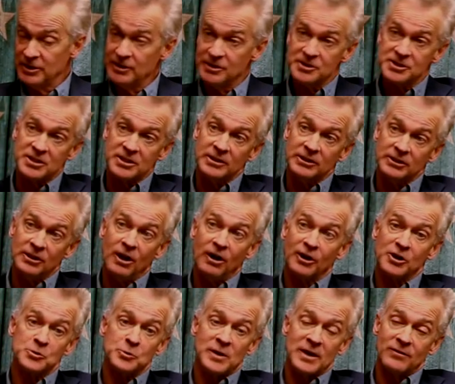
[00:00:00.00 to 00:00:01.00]
years, and the
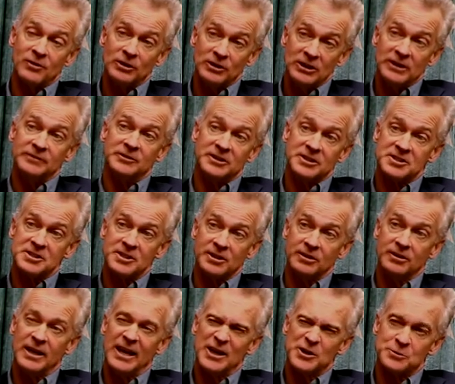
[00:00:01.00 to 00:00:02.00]
longest we ever lived in a
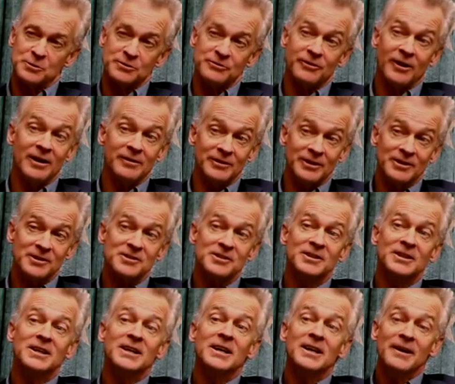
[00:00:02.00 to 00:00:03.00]
single house was five years.
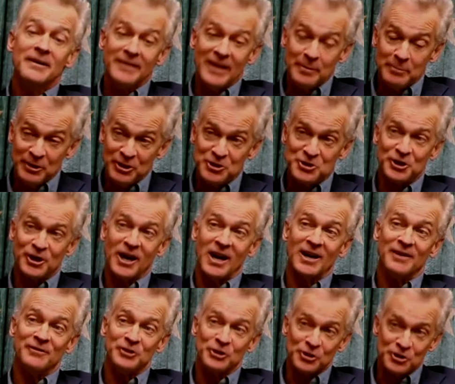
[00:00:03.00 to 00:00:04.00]
Wow. That means your
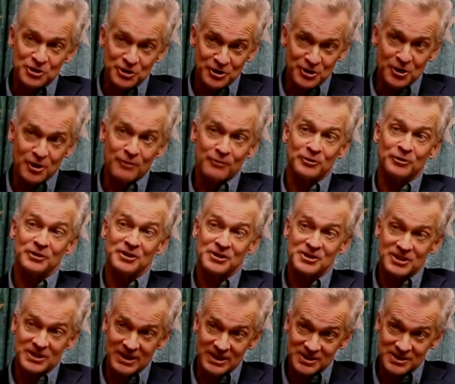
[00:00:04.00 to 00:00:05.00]
kind of your turnover
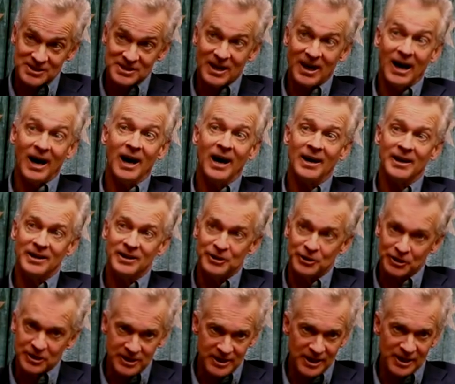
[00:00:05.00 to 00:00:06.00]
is is high.
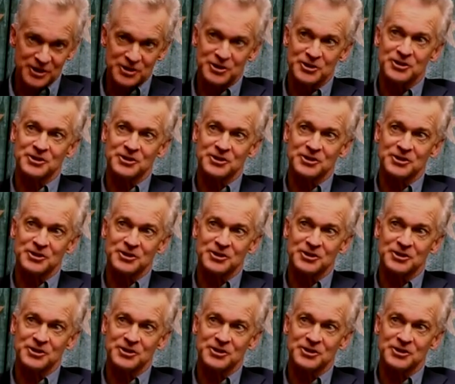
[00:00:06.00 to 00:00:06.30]
Sure. Your kids